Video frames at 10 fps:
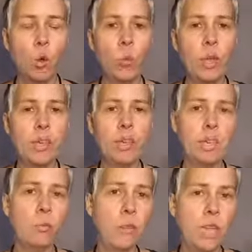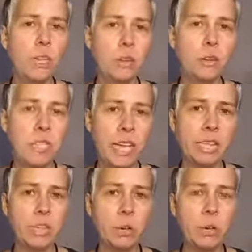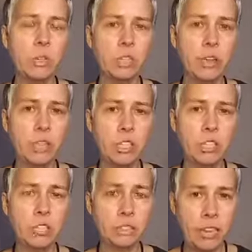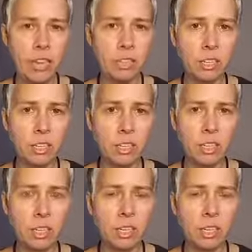with a weak and irritated lower esophageal sphincter.